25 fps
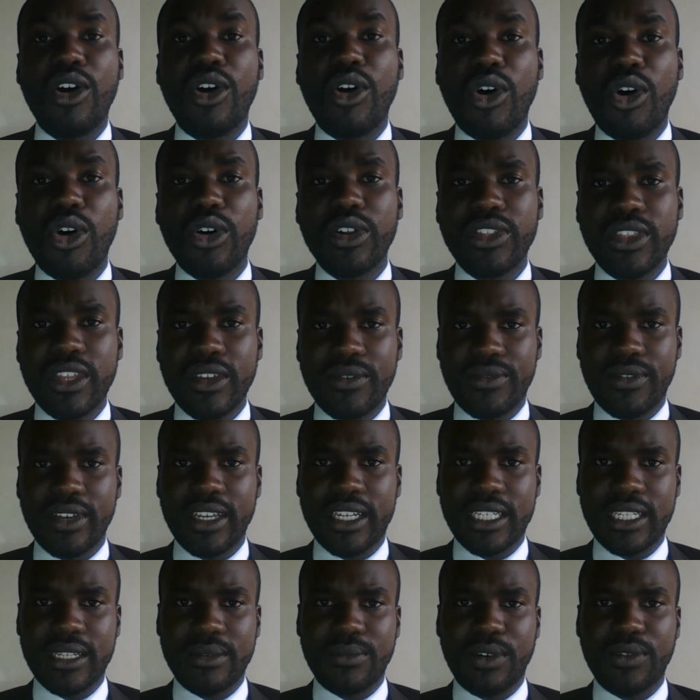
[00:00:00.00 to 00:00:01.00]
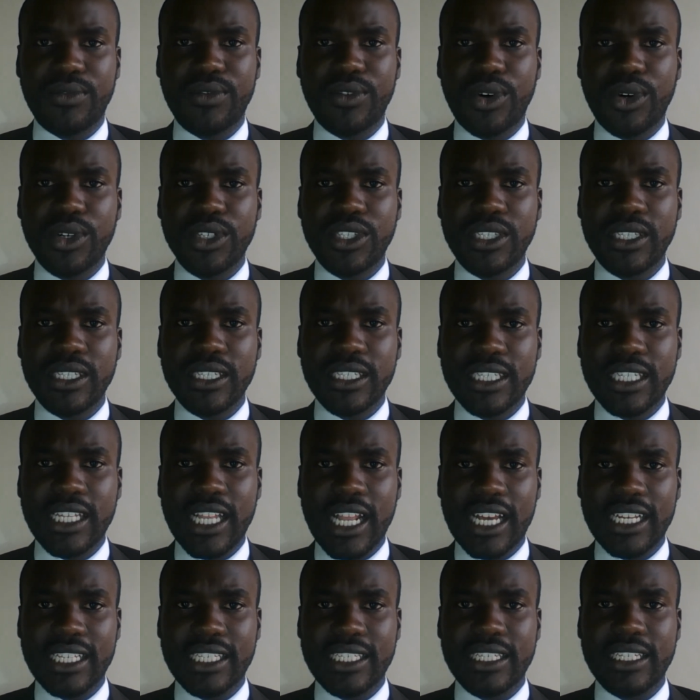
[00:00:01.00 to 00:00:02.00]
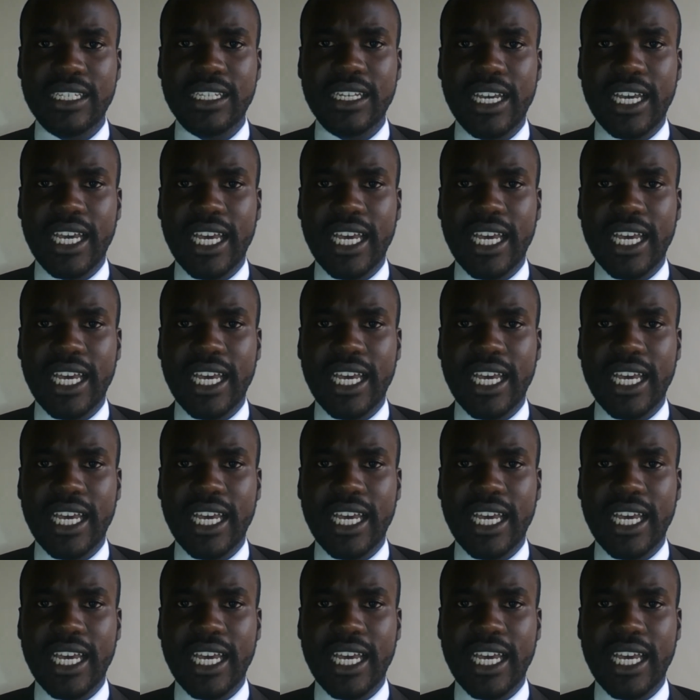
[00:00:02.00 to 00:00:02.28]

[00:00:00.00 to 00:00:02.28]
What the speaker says: on the victim. Of course, this last